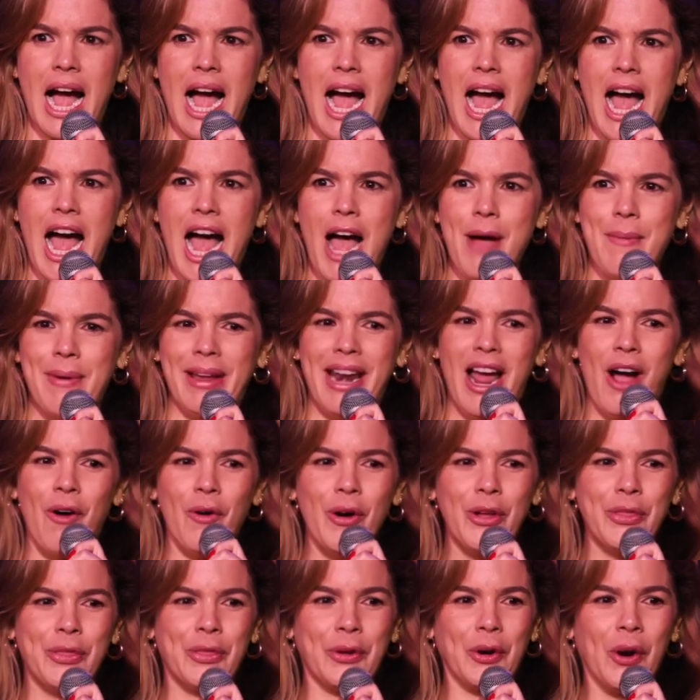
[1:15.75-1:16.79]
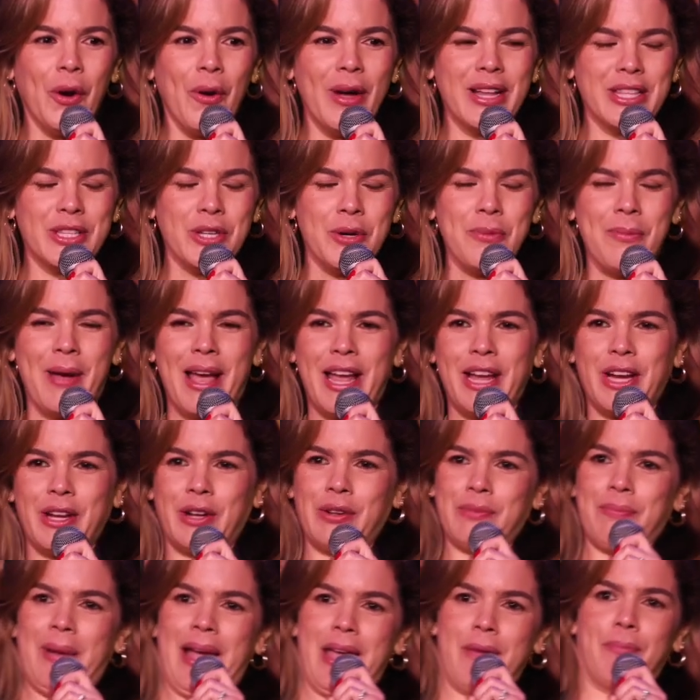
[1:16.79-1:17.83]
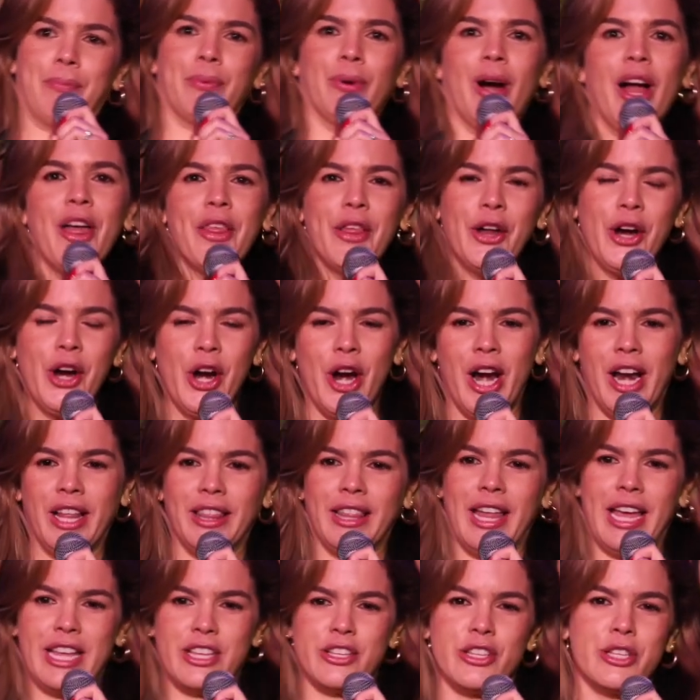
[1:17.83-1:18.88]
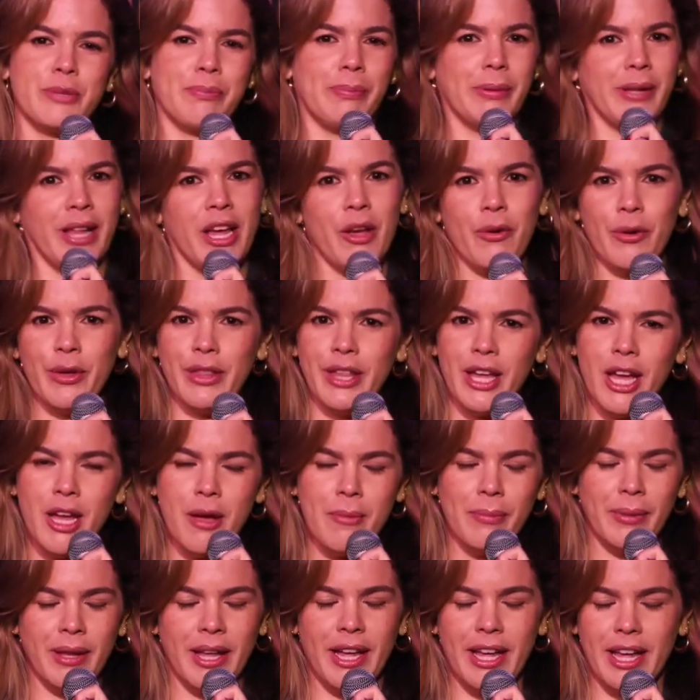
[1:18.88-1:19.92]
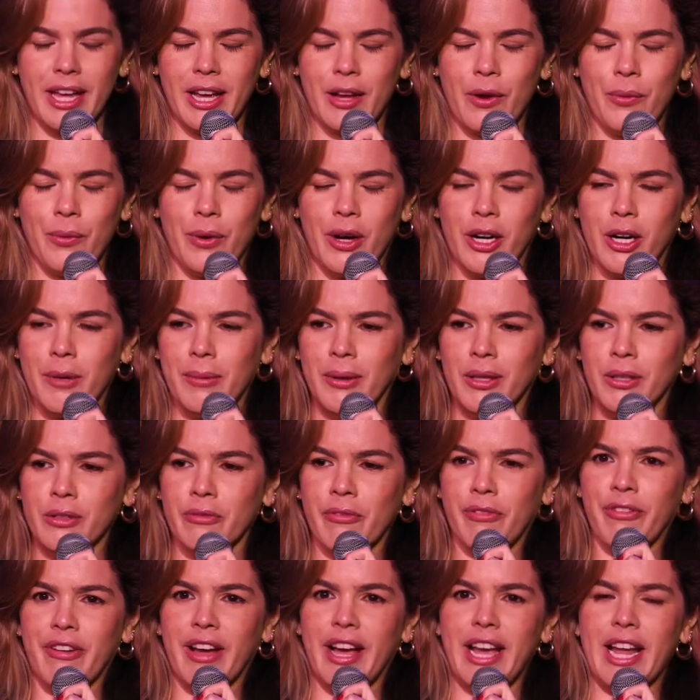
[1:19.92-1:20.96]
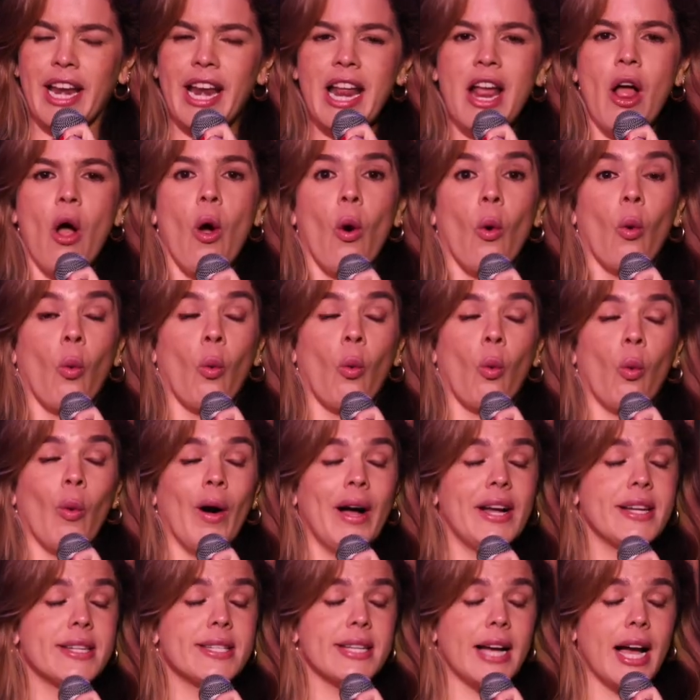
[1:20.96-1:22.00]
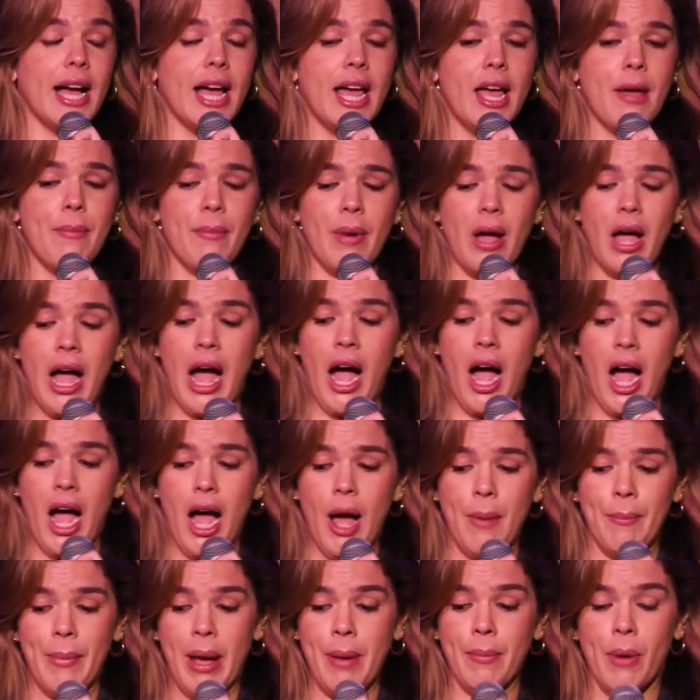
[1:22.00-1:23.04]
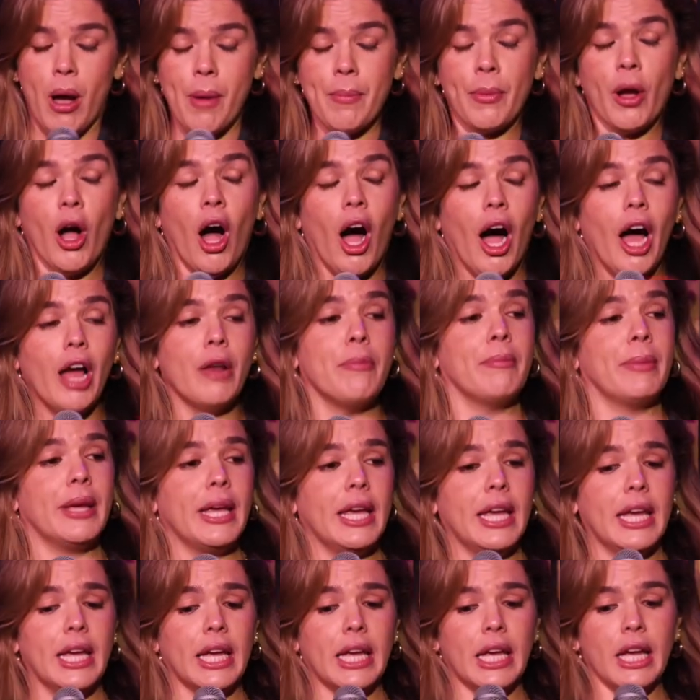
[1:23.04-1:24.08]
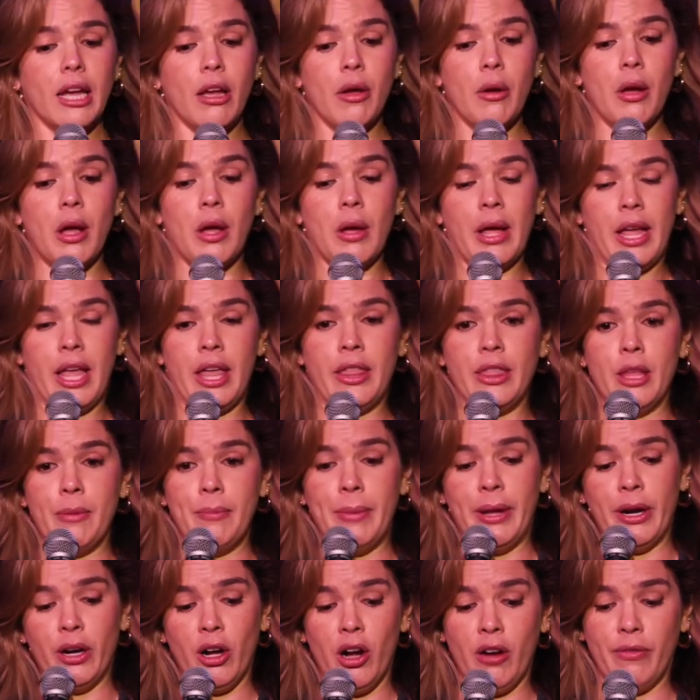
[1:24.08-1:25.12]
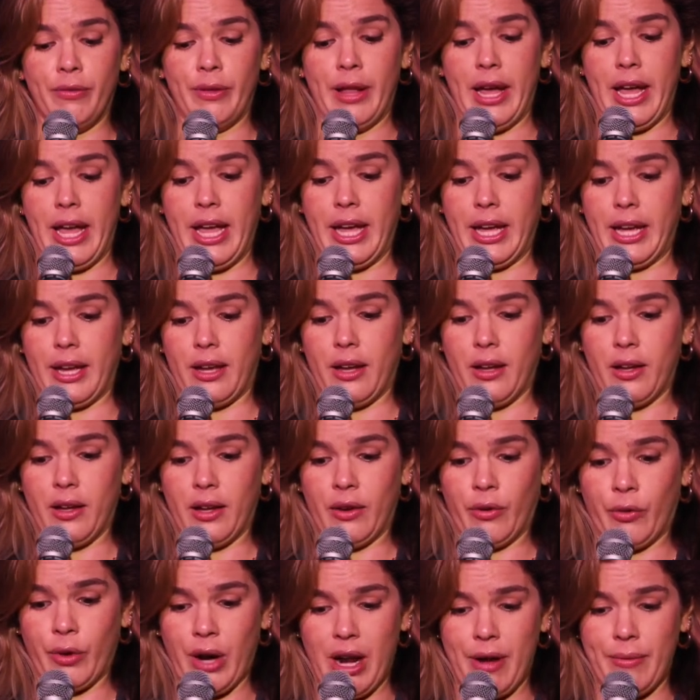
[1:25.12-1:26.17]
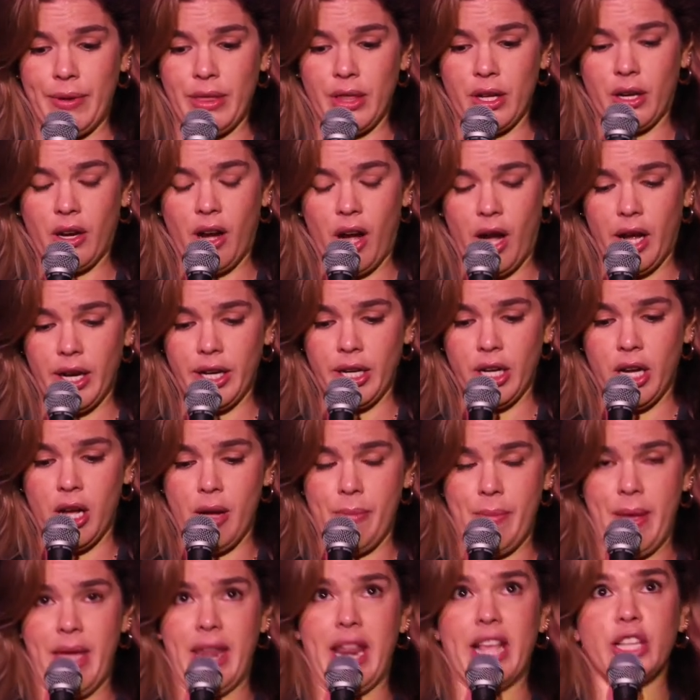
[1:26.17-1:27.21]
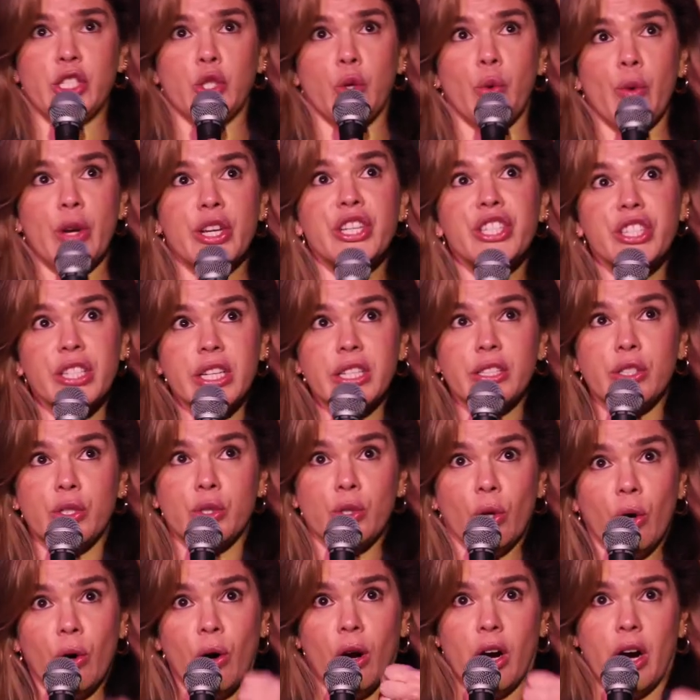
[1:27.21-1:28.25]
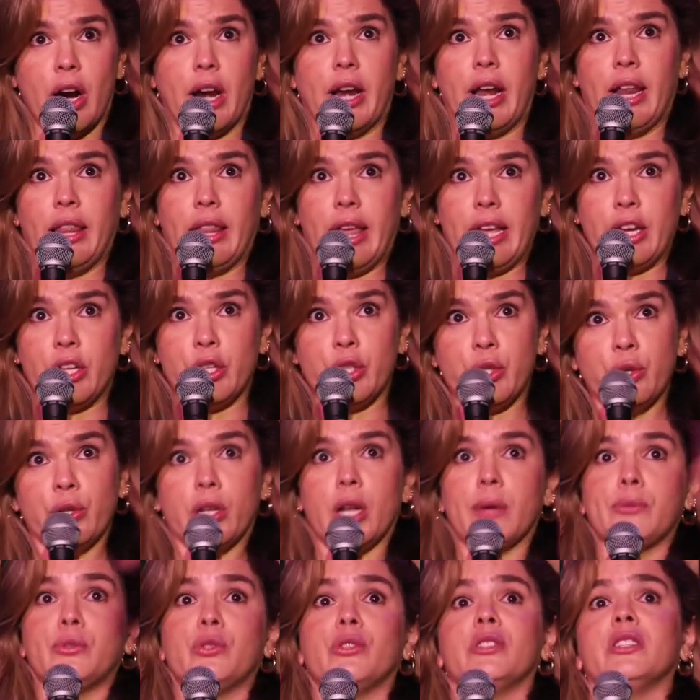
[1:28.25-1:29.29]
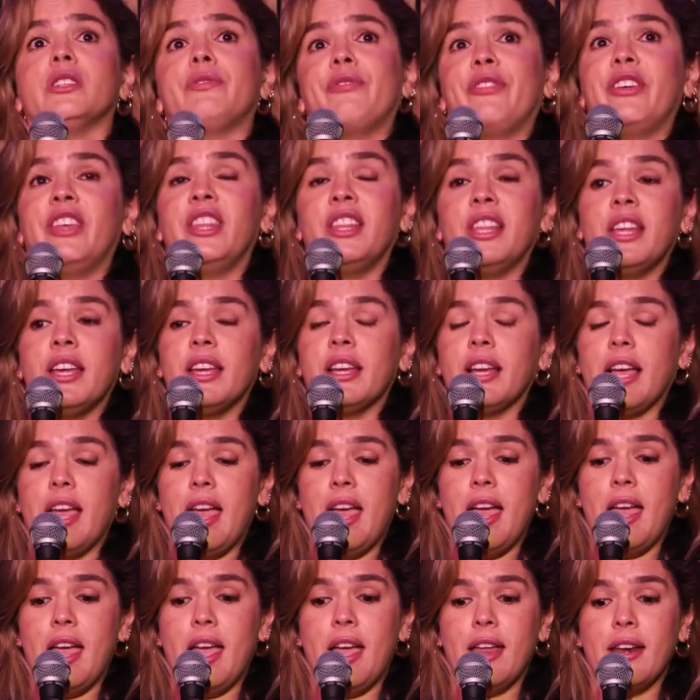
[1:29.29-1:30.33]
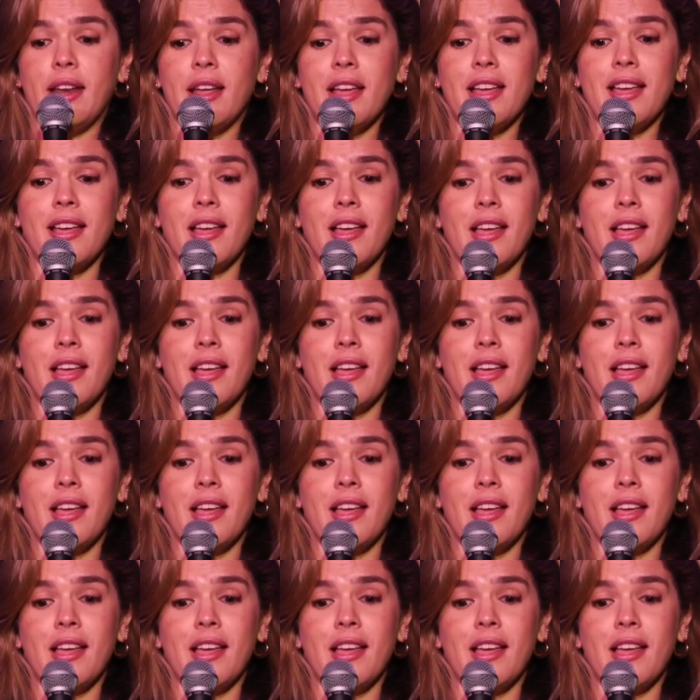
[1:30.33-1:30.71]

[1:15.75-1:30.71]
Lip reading: And I would throw it to my brother and like just play with him, like water balloon fight. One time, my mom caught me in the middle of like grabbing the condom and I squished it so hard it like shoot up to the ceiling and